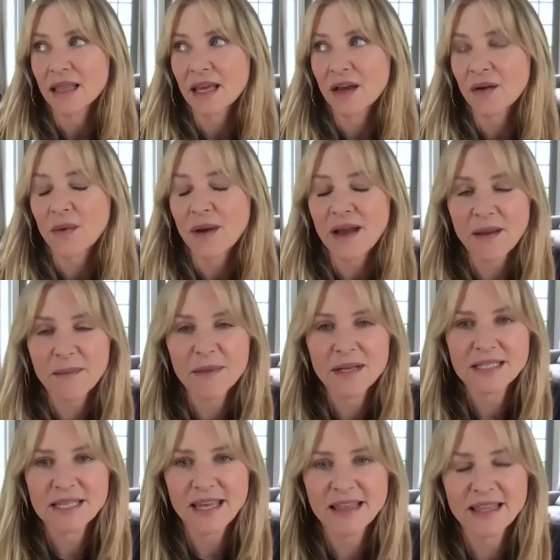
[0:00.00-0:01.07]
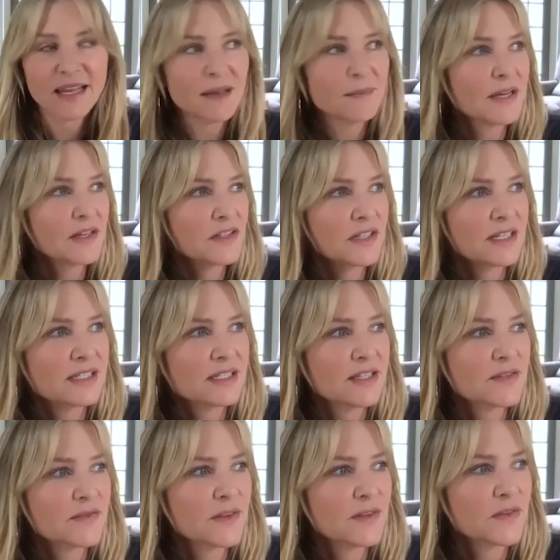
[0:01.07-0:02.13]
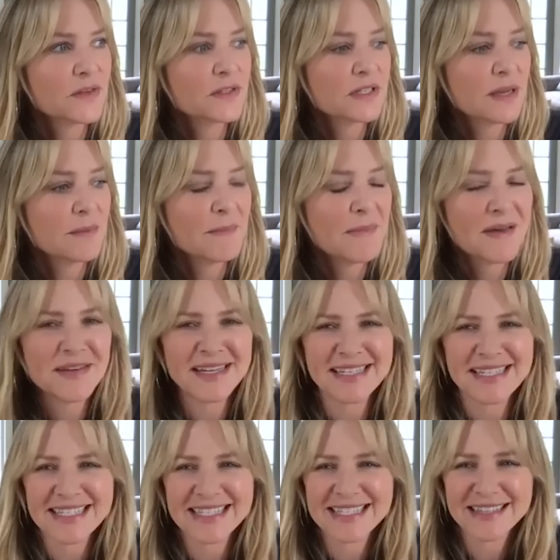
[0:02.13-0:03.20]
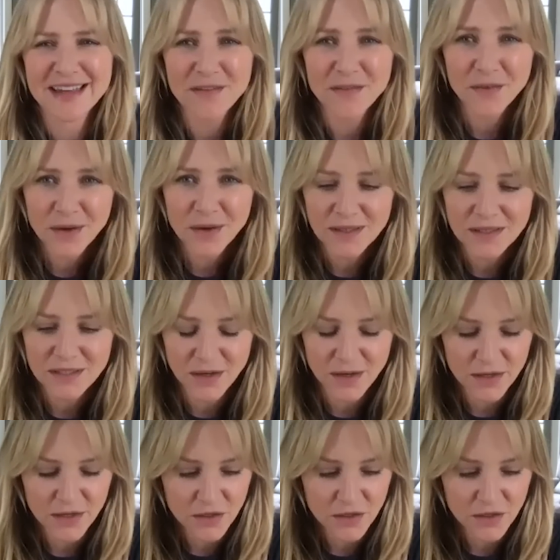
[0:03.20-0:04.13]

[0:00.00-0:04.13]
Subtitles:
think I'm actually going to say this for the first time. I'm having a discovery while talking to